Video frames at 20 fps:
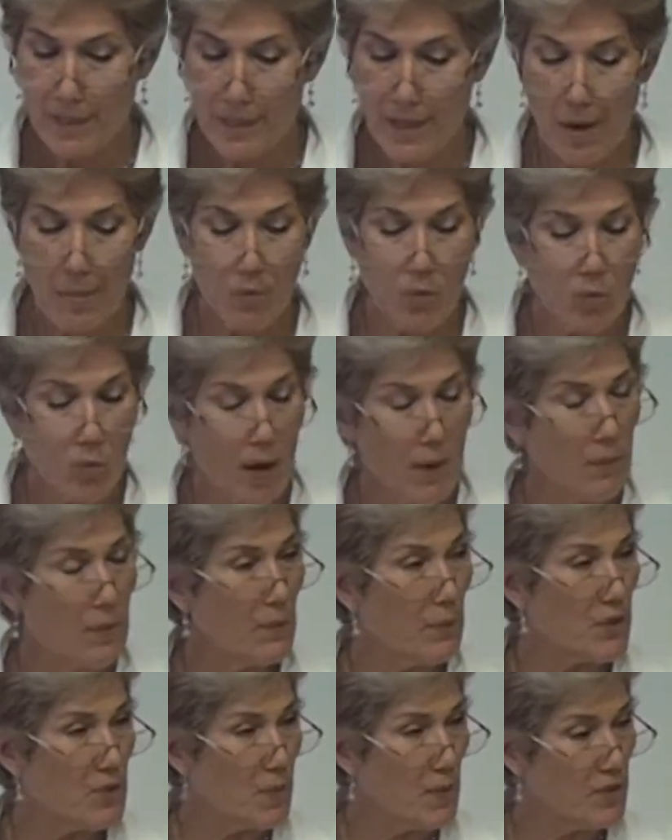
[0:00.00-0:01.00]
Number one,
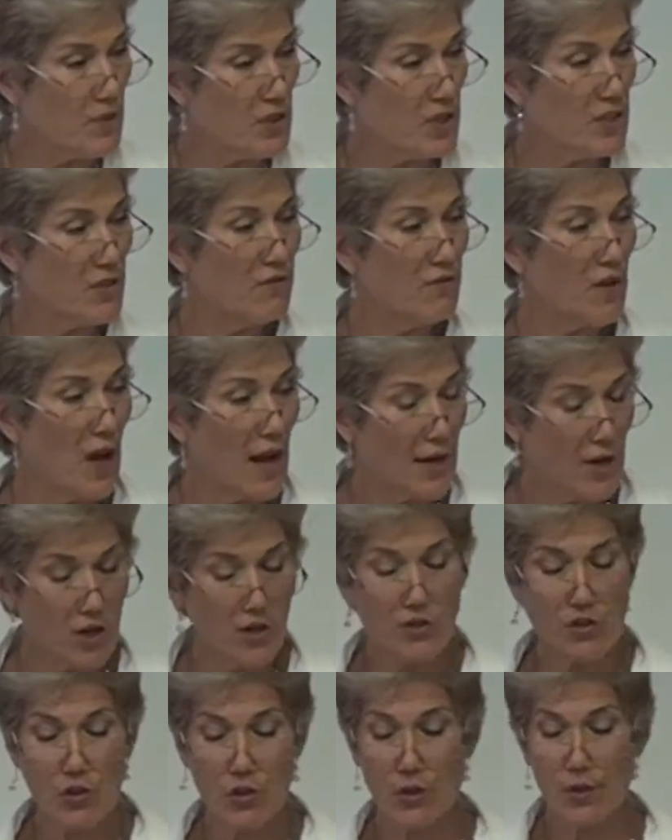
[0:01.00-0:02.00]
we were supposed to define
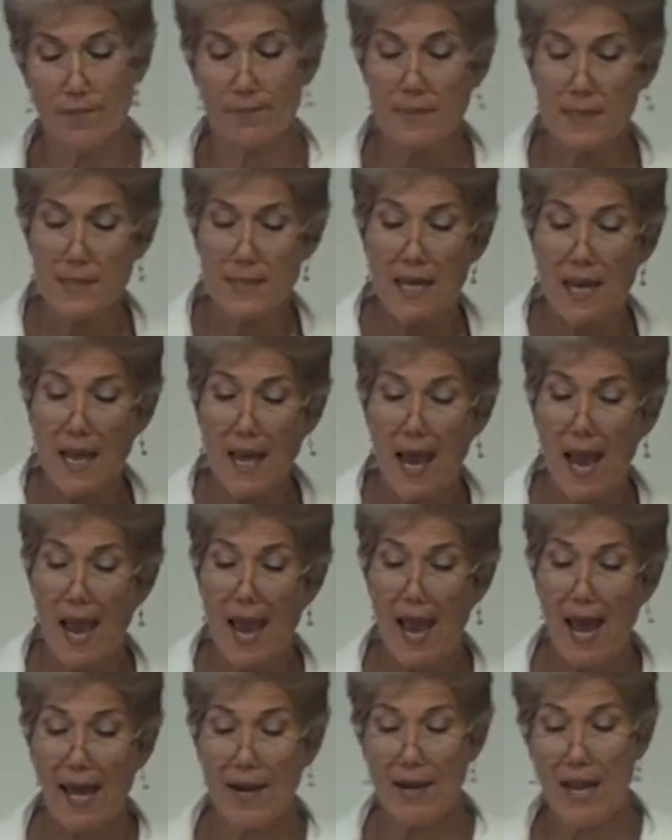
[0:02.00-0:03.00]
our terms,
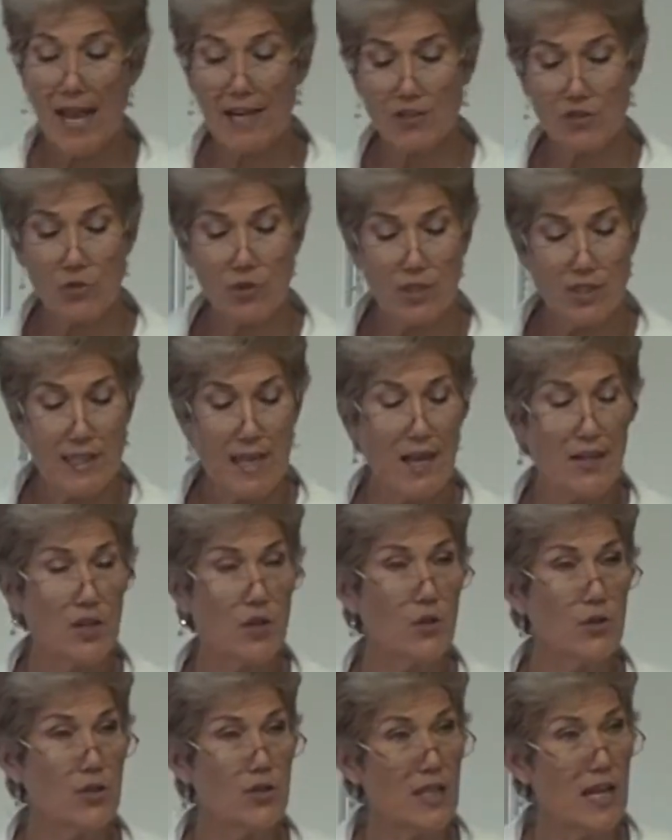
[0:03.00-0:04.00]
and
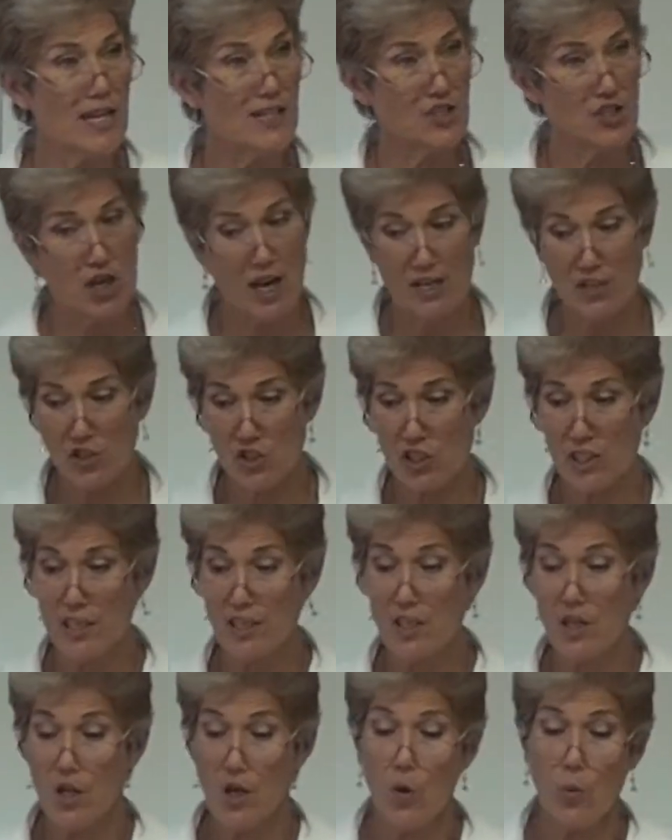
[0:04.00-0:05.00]
extracellular
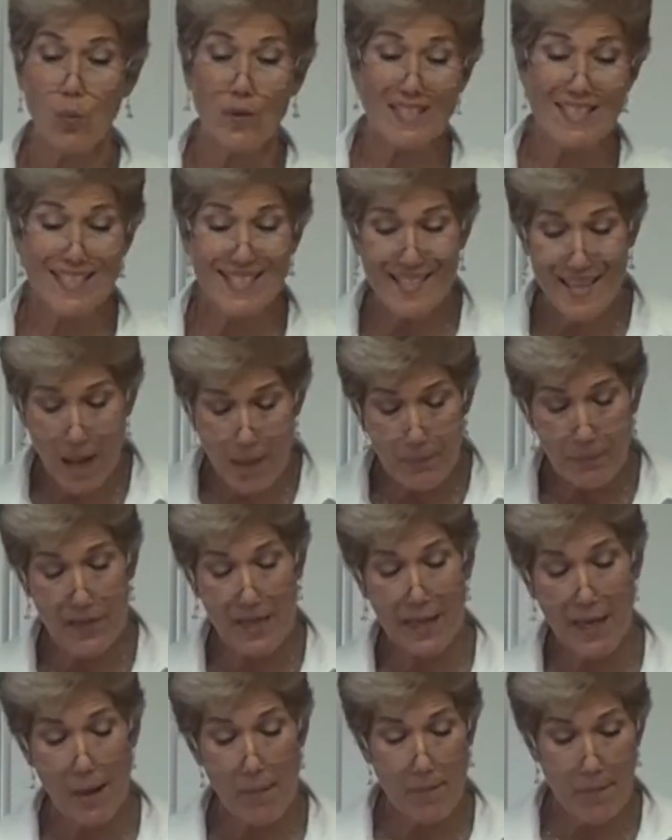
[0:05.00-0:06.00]
digestion was
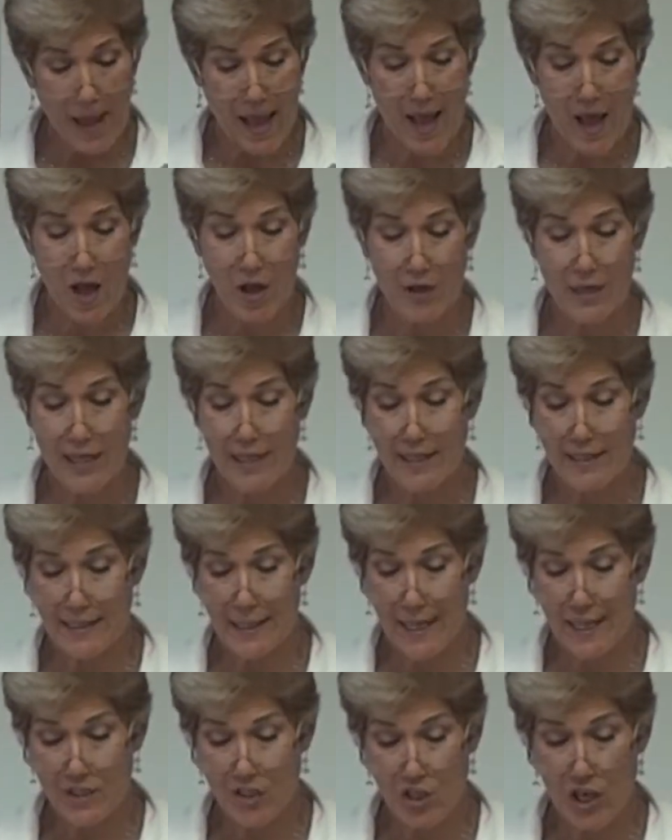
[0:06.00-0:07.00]
something about it
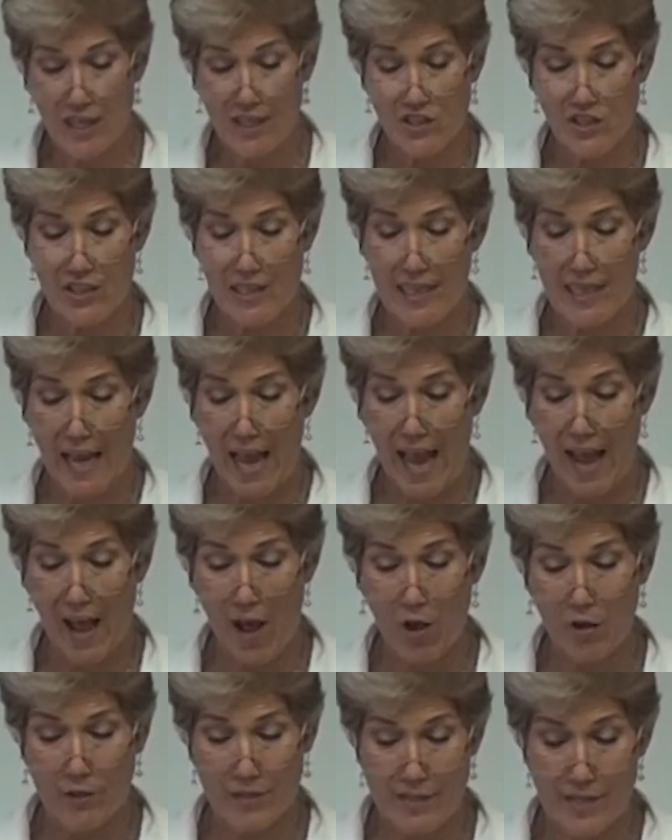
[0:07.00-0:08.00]
digesting
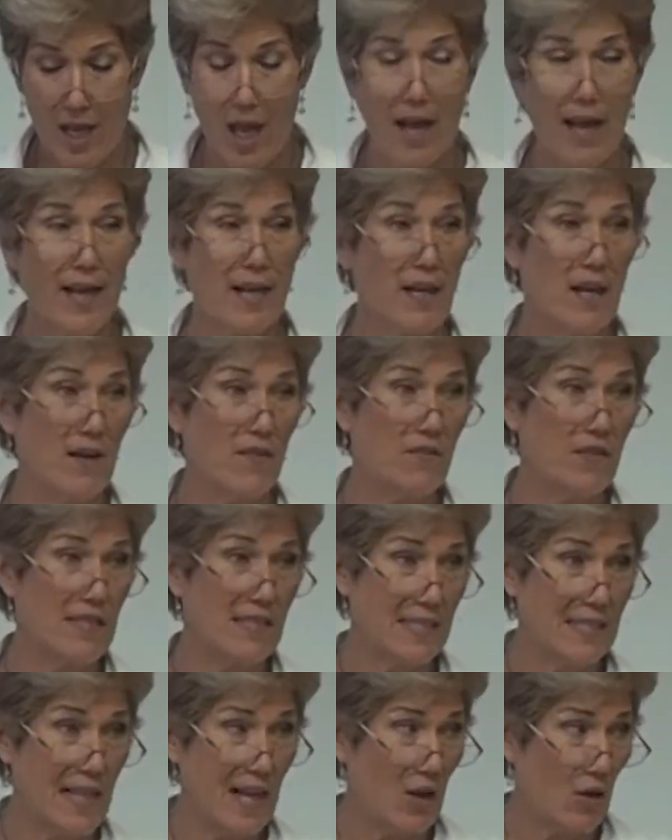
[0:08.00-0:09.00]
outside of the
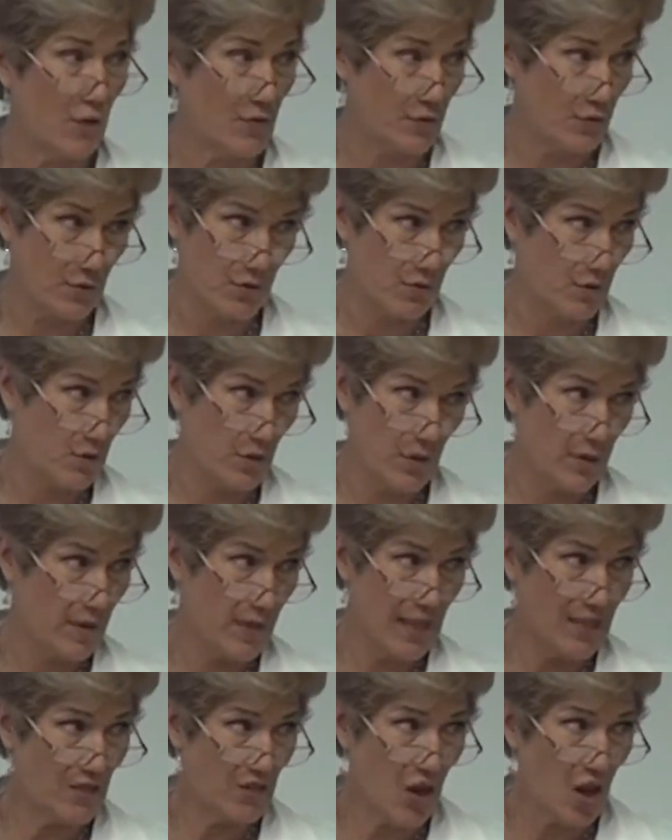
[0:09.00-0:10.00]
cells.
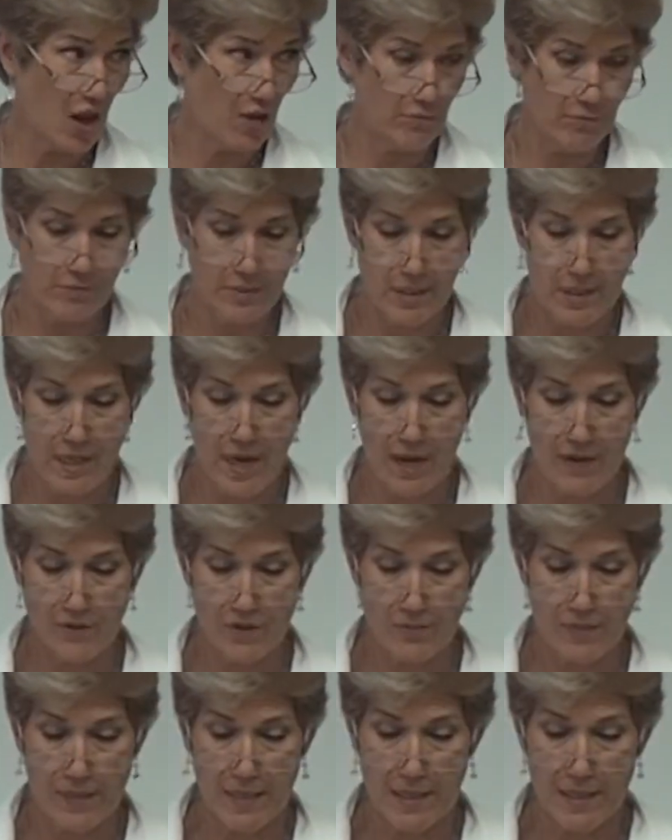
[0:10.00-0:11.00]
That's all. Didn't have
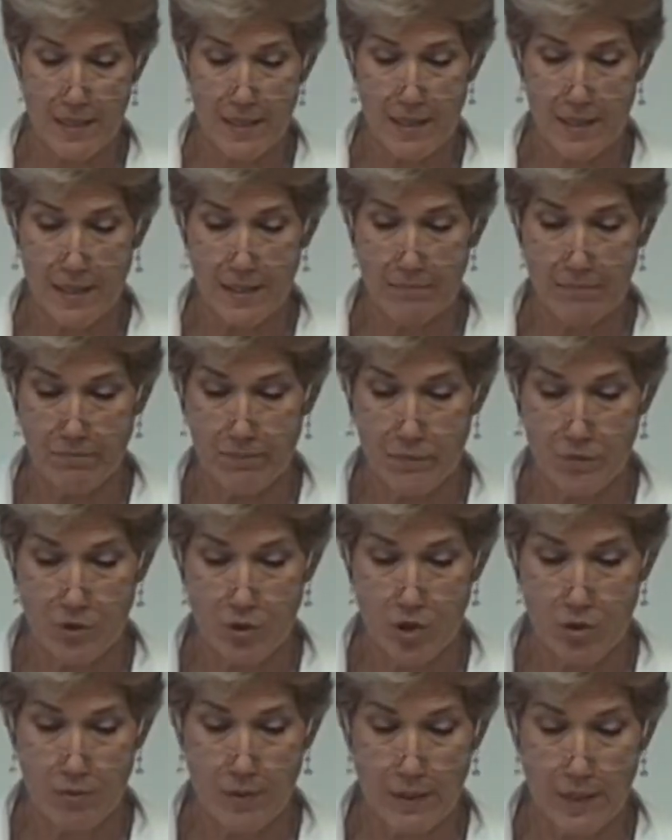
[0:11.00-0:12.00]
to be
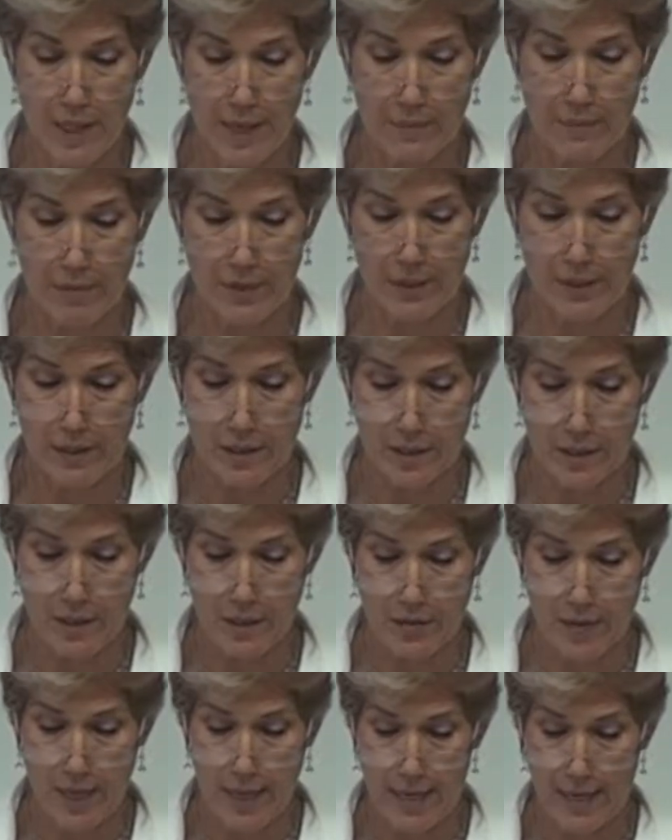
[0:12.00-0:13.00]
too elaborate,
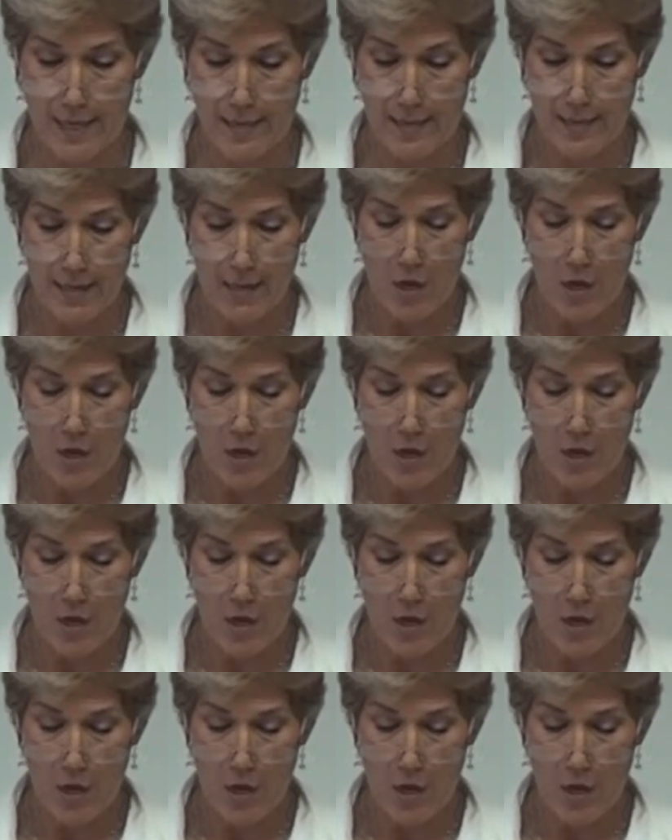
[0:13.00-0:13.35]
okay?